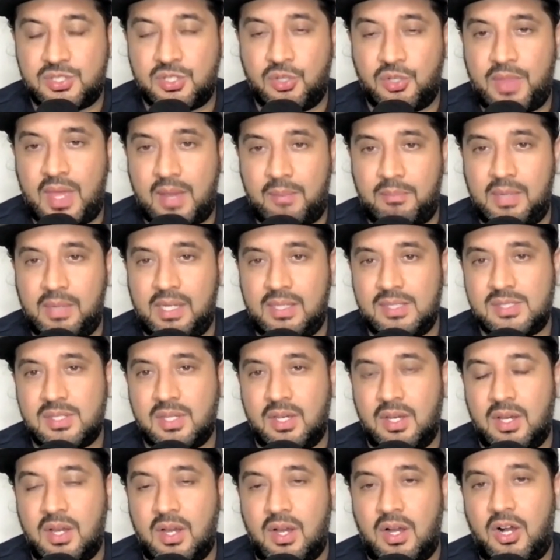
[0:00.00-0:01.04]
So that means
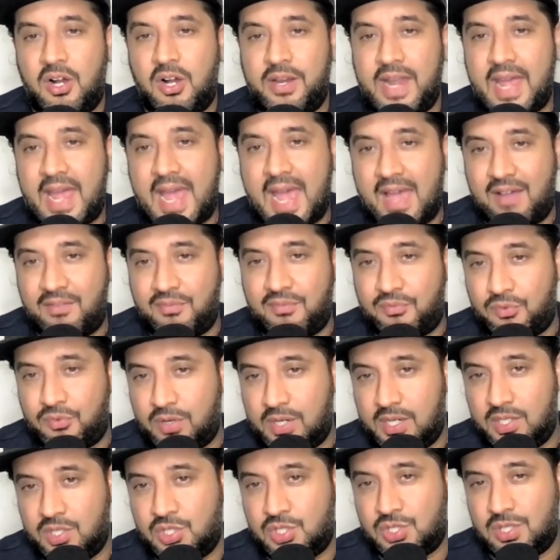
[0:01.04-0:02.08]
on
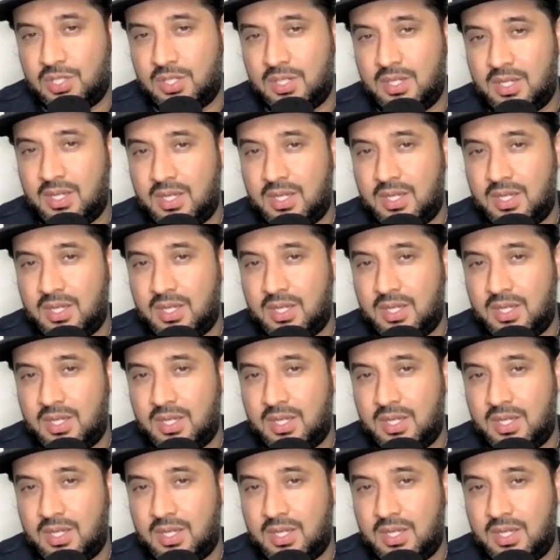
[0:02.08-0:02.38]
average,